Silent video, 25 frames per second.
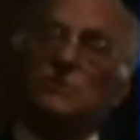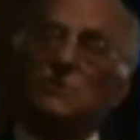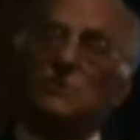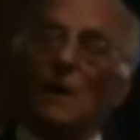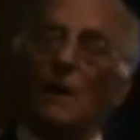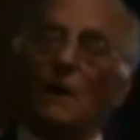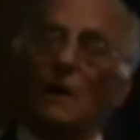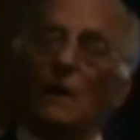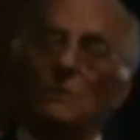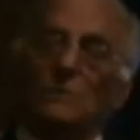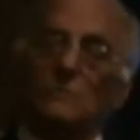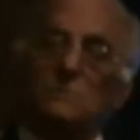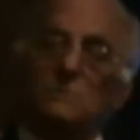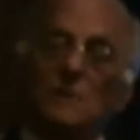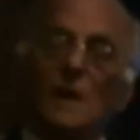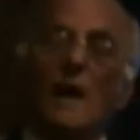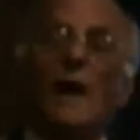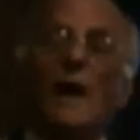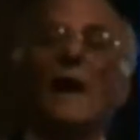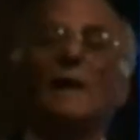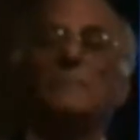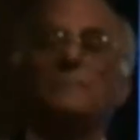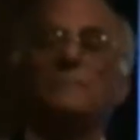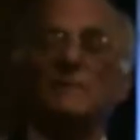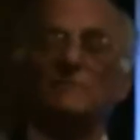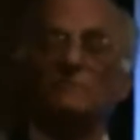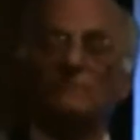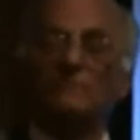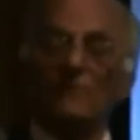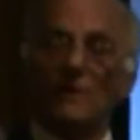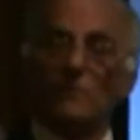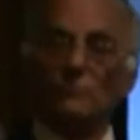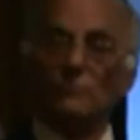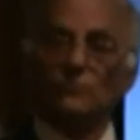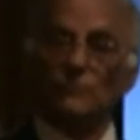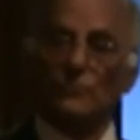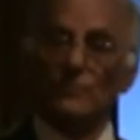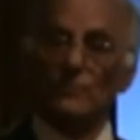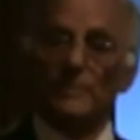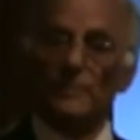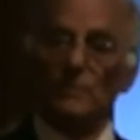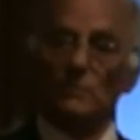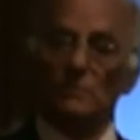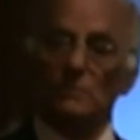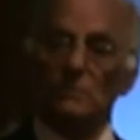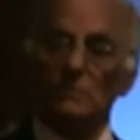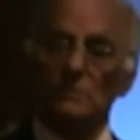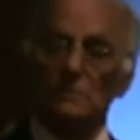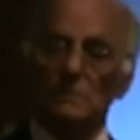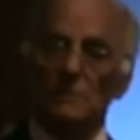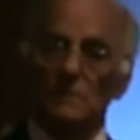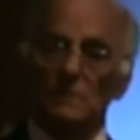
child, had been vulnerable,